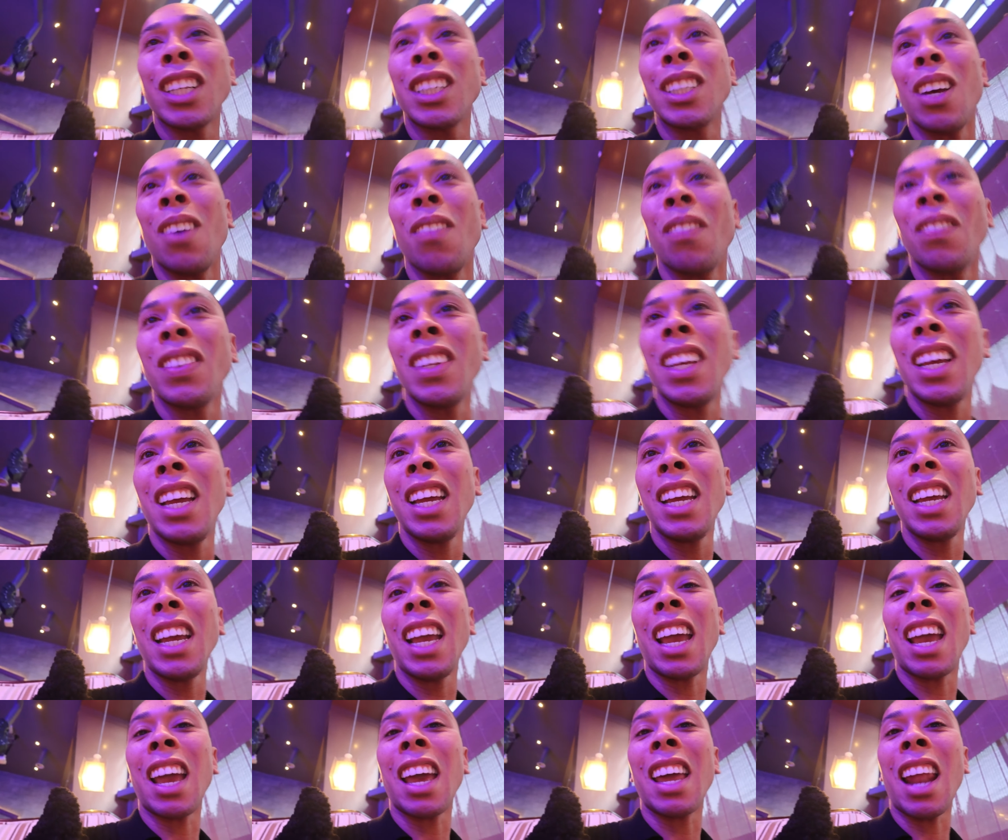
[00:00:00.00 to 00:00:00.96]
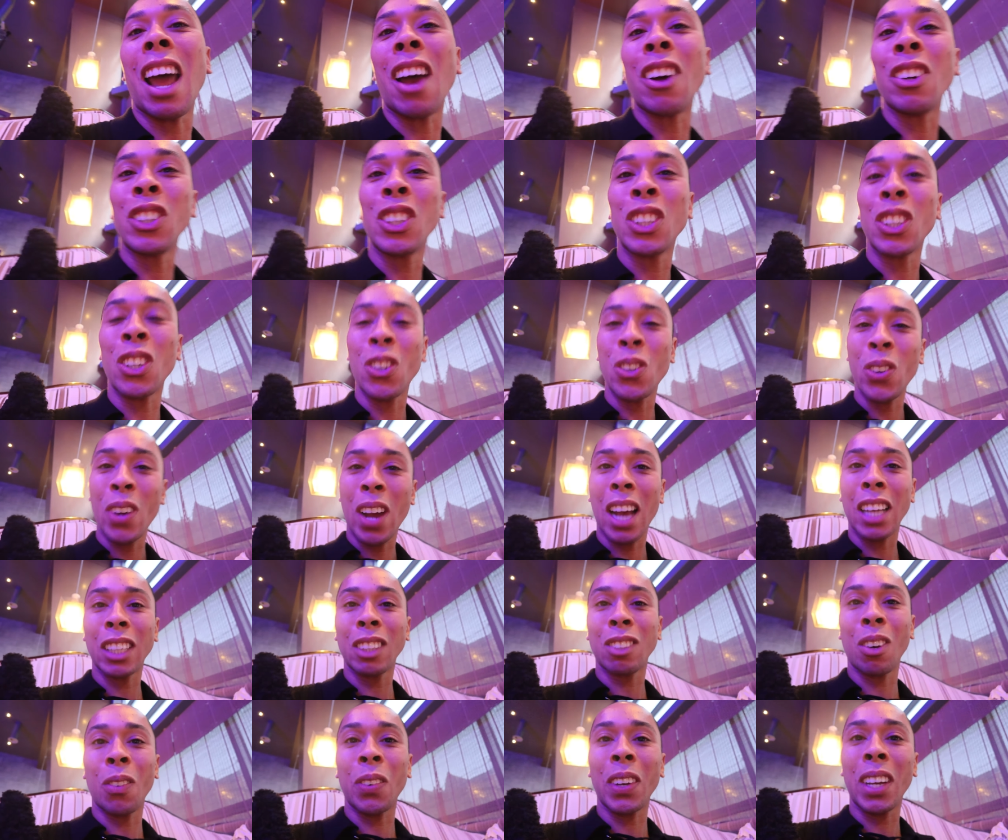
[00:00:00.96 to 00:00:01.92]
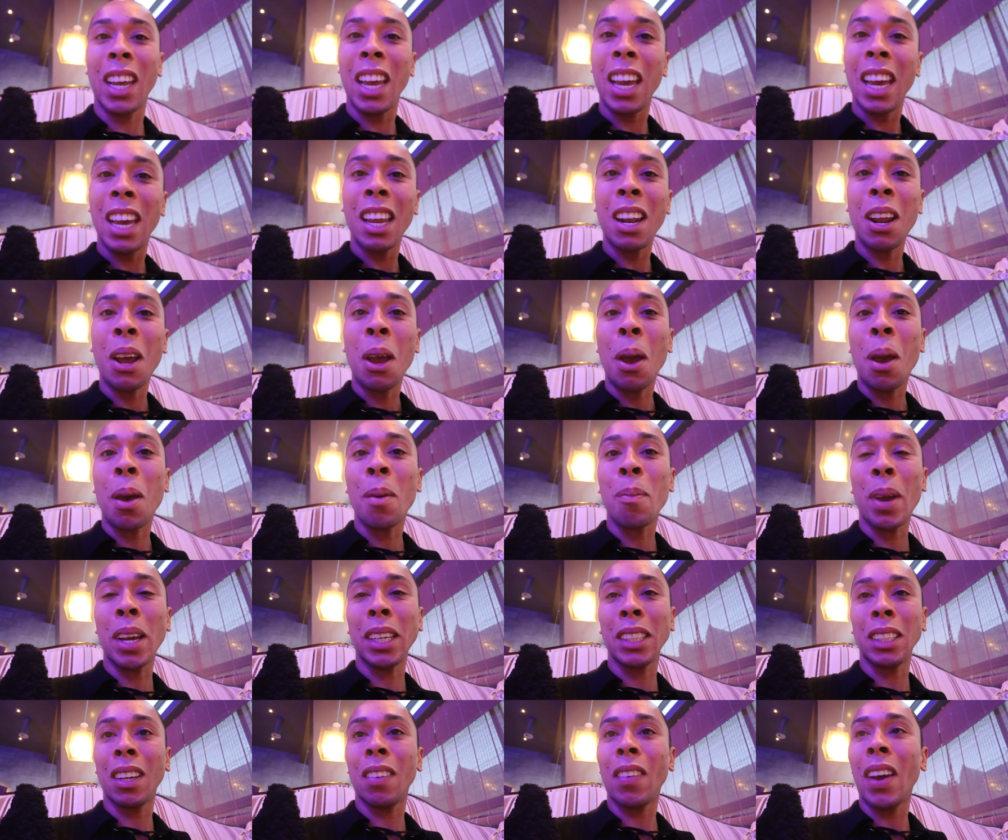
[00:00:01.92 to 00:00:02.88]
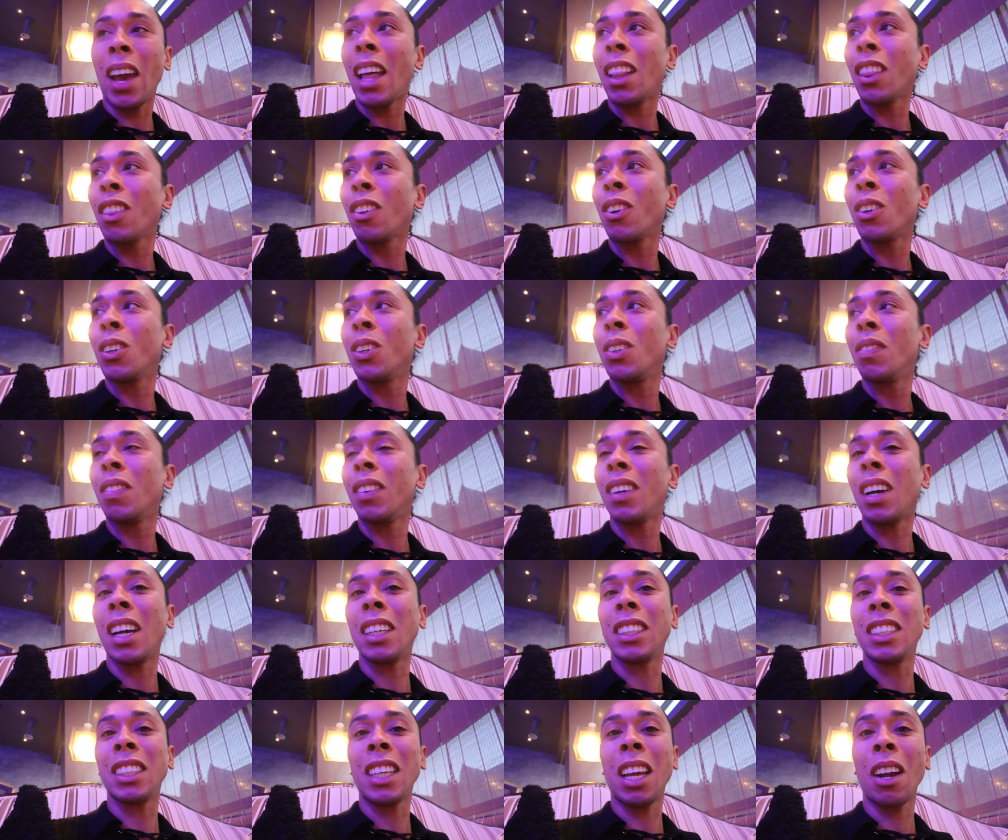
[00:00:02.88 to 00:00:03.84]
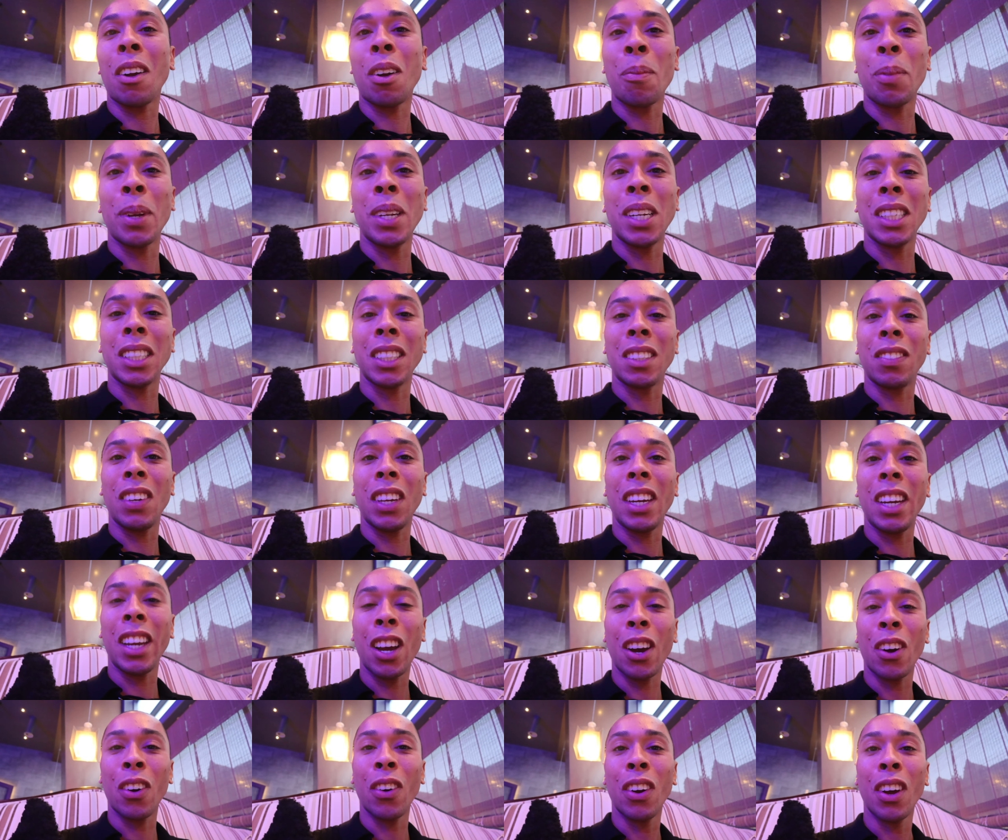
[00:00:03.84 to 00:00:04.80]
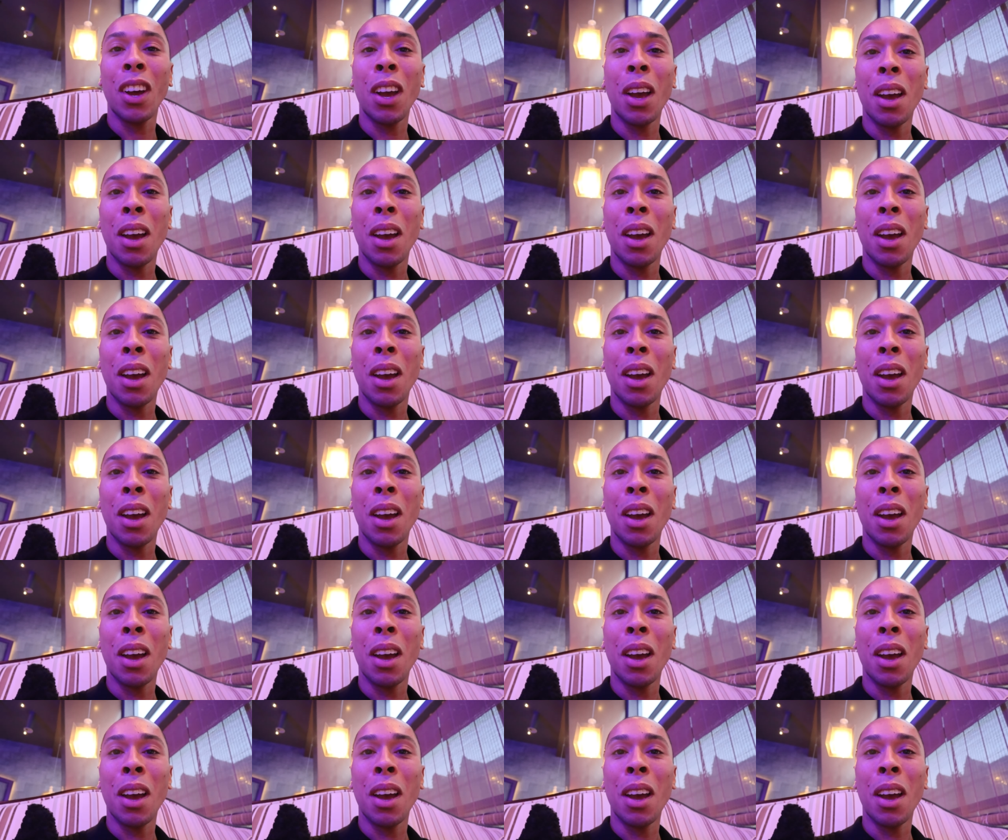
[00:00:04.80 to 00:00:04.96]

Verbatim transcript: something and I'll show you guys what we get Bay's in the bathroom I just hair up in this video